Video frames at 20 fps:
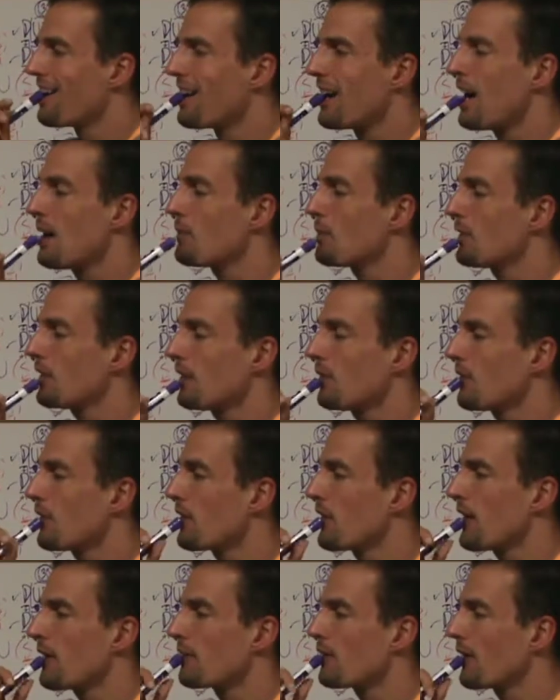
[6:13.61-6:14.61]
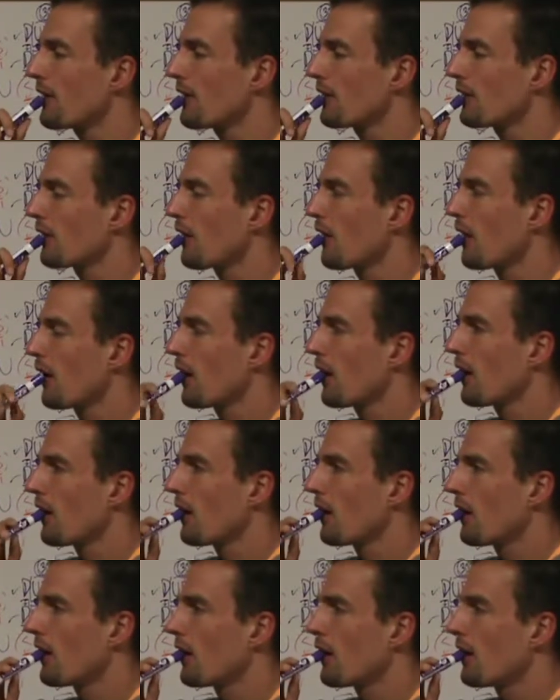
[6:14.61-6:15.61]
I'm in love with that phrase.
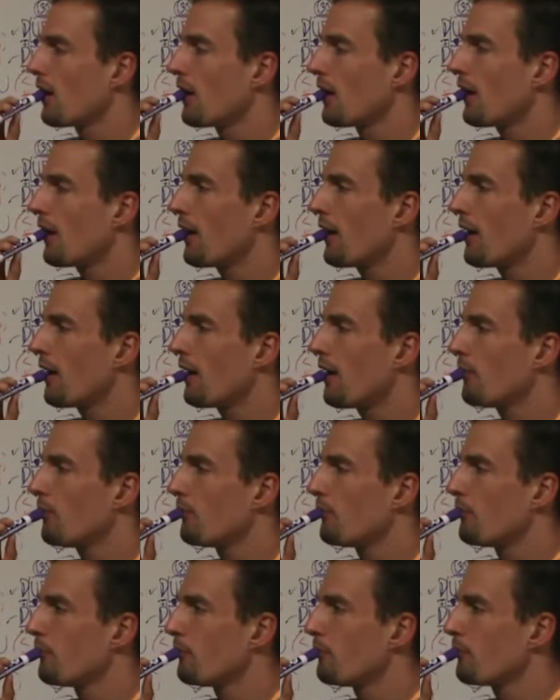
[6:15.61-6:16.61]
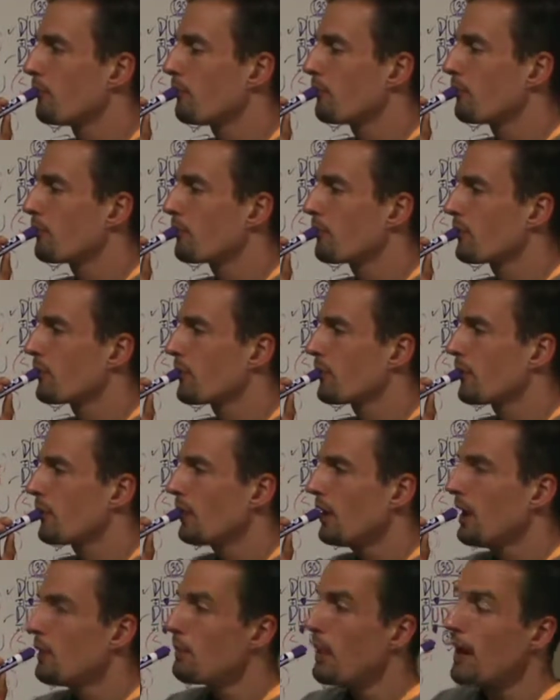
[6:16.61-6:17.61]
Um,
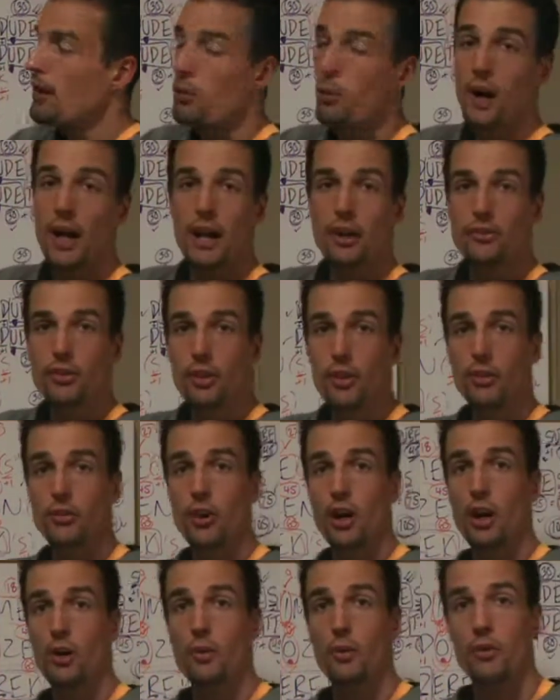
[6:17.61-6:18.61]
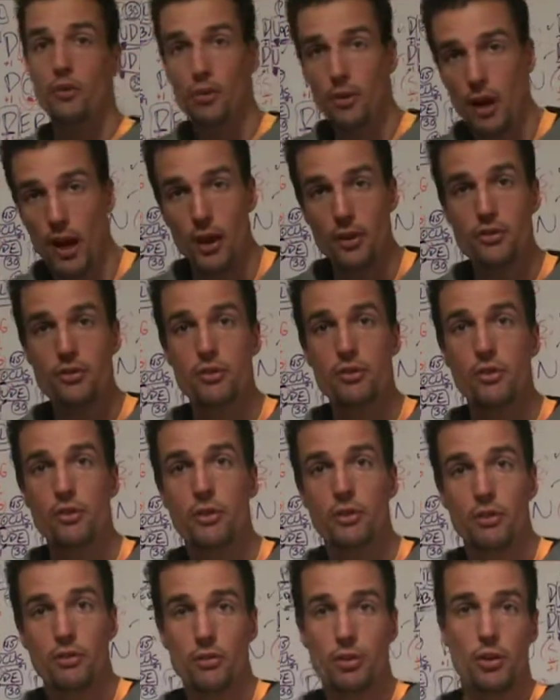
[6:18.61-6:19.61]
and by the way, Turtle Talk with Crush,
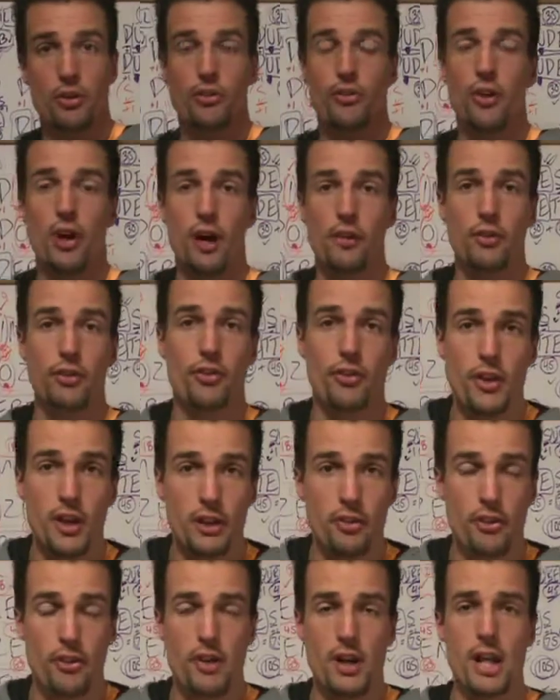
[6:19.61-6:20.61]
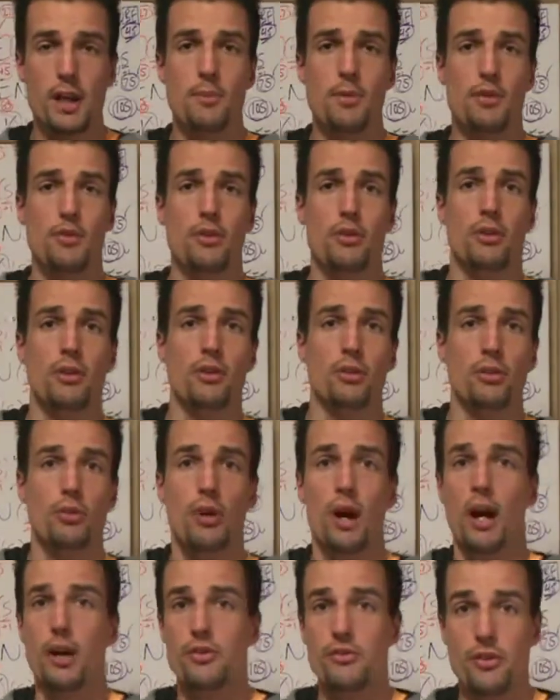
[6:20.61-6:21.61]
of course, the obvious thing is the name of the turtle.
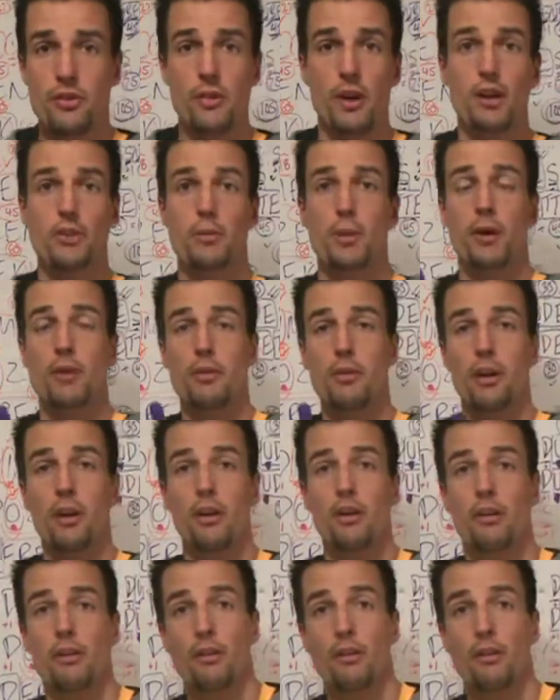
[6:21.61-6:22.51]
Crush divides by 3.